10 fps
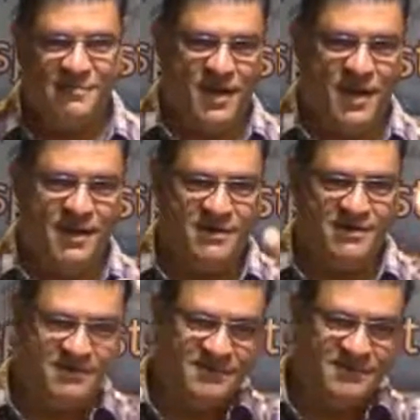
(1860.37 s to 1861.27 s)
I'm the
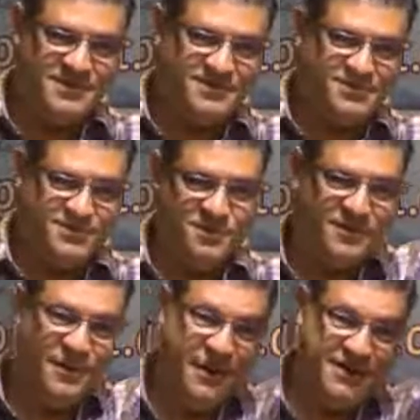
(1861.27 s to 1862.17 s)
way, the
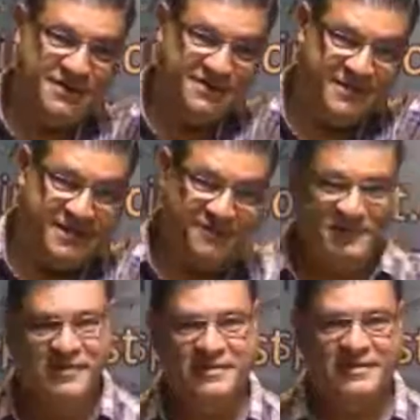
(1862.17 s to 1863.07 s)
truth, the light,
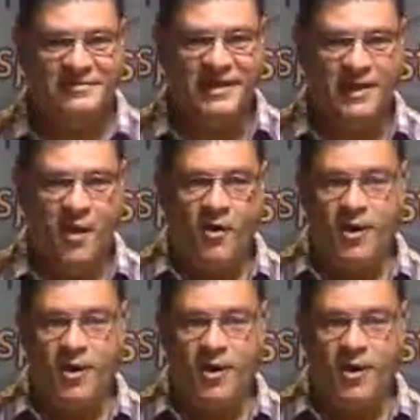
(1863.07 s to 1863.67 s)
life, right?